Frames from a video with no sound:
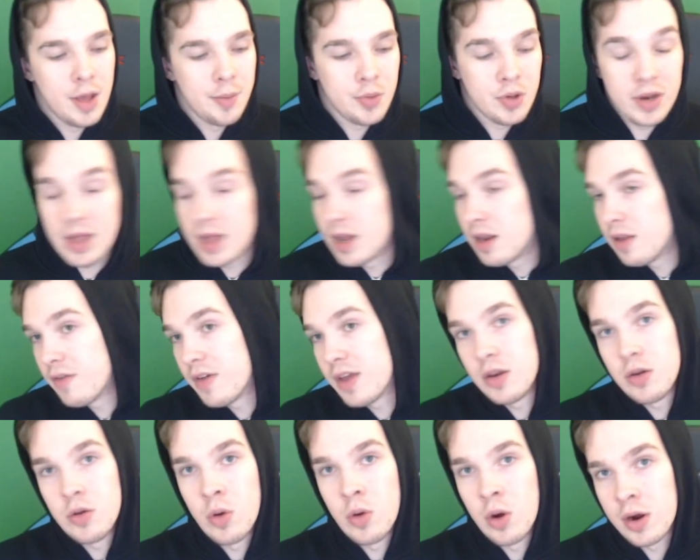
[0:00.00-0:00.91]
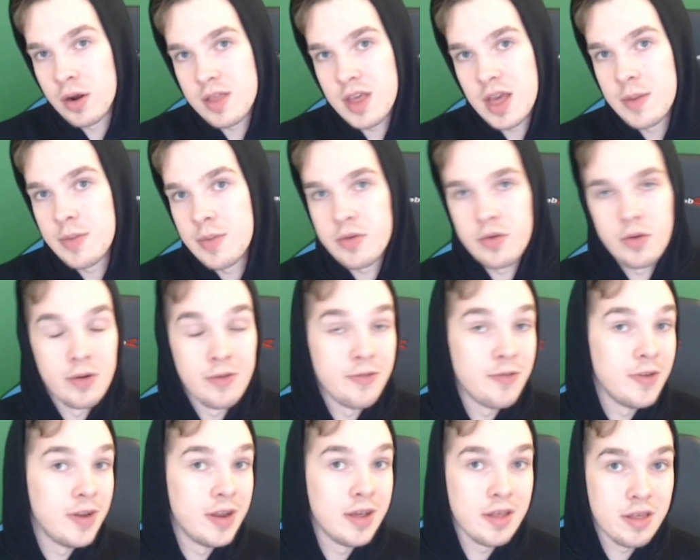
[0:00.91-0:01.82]
could innovate new archetypes or
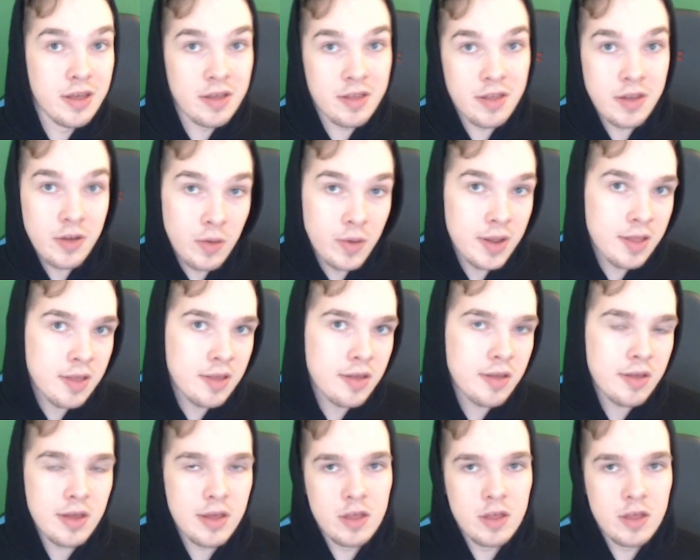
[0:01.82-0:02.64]
fit existing ones,